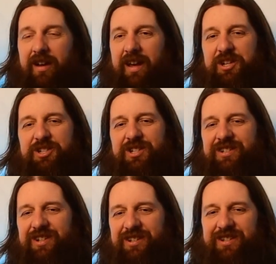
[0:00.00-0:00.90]
It's
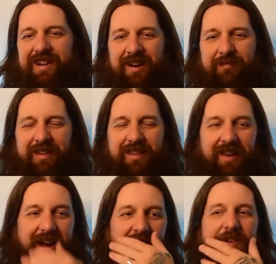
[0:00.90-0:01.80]
just not my
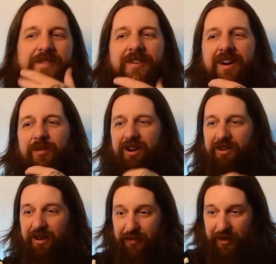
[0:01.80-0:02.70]
thing. When I want
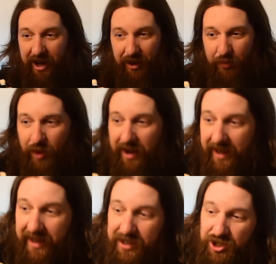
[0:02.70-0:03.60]
coffee, I want
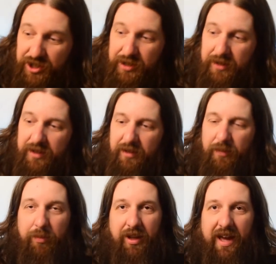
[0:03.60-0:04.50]
it just
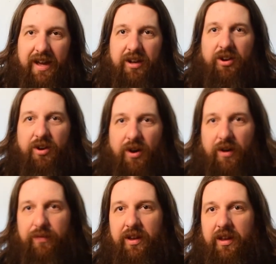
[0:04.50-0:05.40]
black
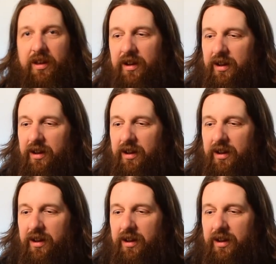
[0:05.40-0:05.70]
coffee.